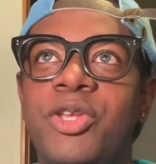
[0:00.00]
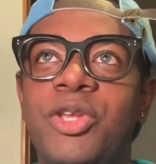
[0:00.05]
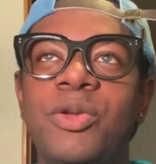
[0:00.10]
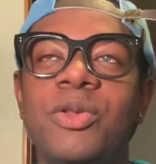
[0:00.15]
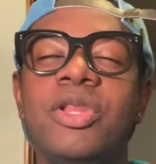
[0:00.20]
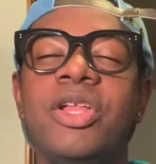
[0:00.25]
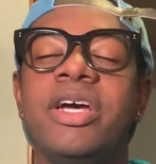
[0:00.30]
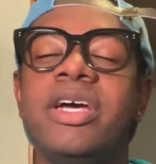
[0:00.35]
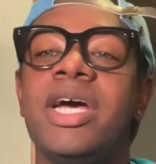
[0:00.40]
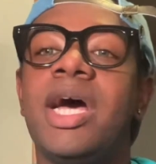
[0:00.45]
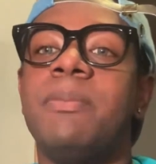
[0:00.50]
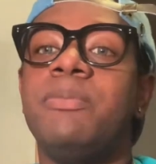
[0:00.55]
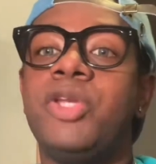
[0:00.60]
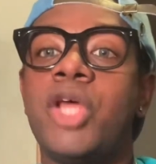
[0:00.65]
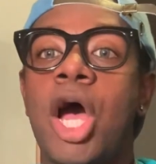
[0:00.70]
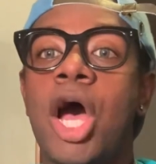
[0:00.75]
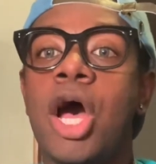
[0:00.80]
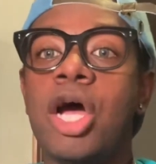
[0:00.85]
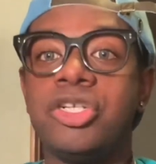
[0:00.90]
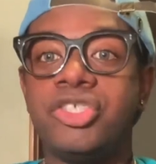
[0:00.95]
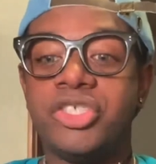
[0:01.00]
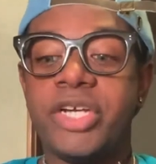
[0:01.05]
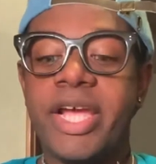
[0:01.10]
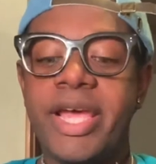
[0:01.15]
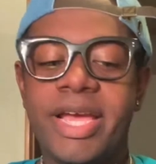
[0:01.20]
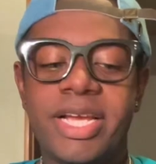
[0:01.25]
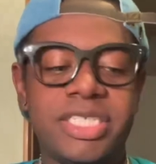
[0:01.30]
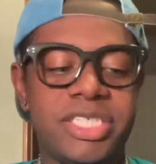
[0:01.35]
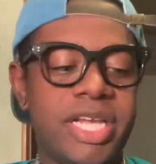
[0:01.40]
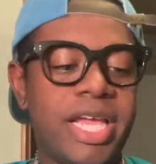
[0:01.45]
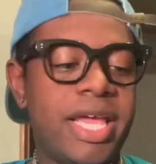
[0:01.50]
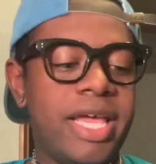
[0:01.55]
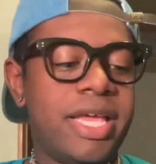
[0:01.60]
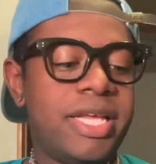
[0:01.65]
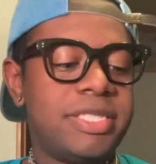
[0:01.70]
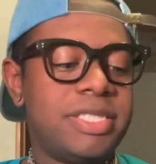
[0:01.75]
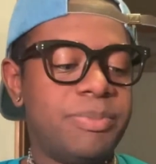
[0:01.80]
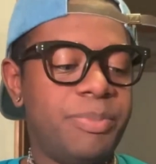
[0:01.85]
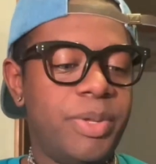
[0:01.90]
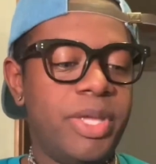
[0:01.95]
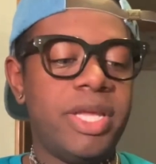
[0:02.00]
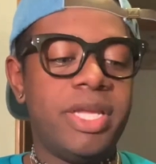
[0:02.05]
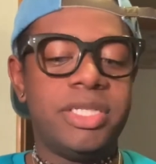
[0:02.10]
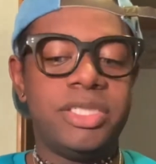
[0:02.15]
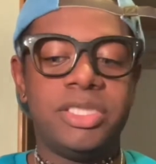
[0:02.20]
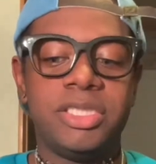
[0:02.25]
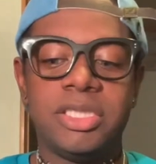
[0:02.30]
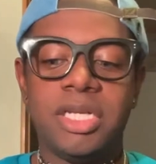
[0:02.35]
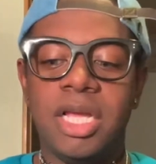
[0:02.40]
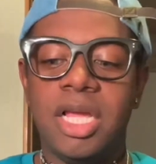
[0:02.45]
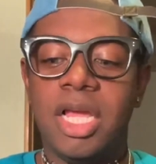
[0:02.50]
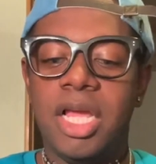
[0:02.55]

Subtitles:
you look up dog trash ass bitch,